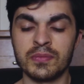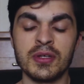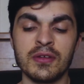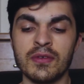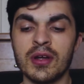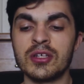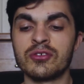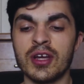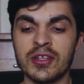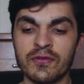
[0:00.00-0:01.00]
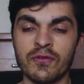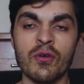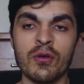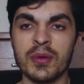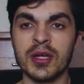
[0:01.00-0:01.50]
been a very
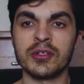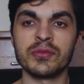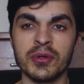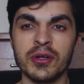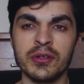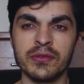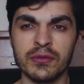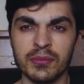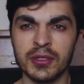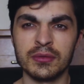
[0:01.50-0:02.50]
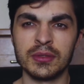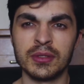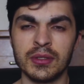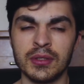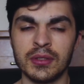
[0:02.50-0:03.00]
transforming experience for me,
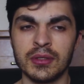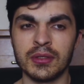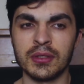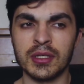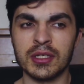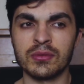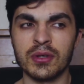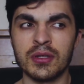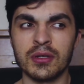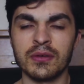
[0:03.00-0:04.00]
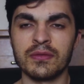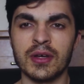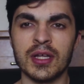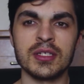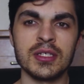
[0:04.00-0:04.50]
and that's why I think I've
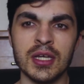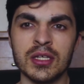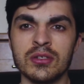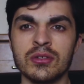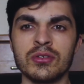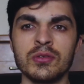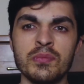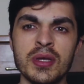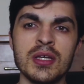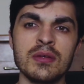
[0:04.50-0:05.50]
had to take such big